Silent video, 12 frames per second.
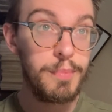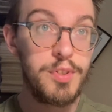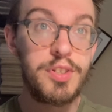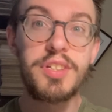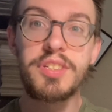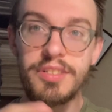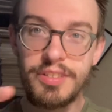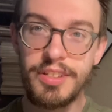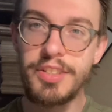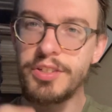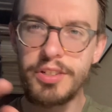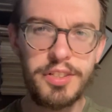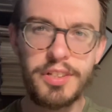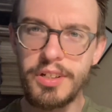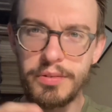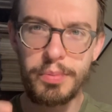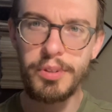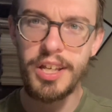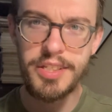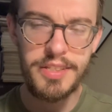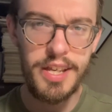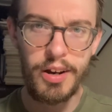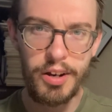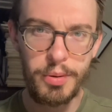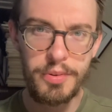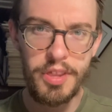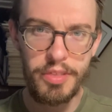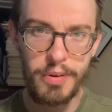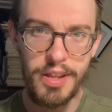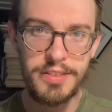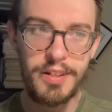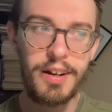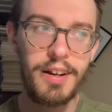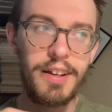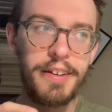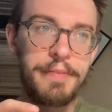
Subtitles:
just because you're just going to replace the area where the threads are.